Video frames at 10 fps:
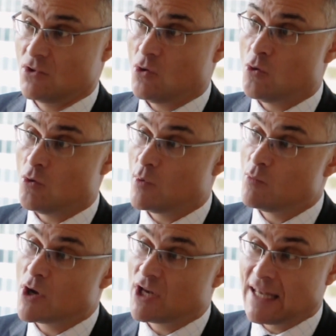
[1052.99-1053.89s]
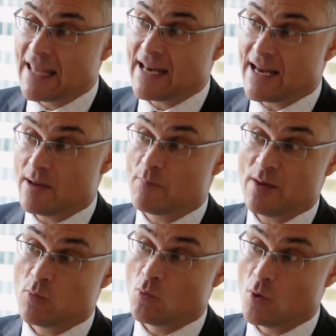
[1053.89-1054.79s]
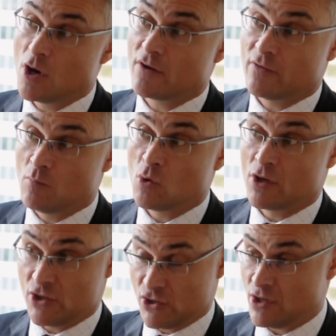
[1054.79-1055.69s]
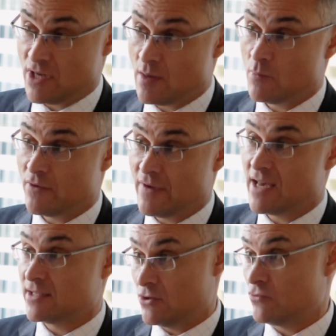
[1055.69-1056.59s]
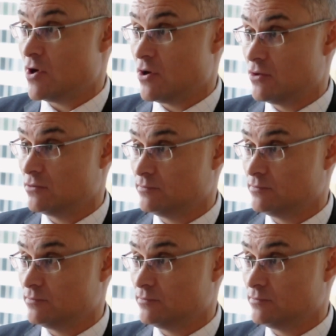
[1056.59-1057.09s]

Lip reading: or we won't let our people work for more than a certain number of hours in a row.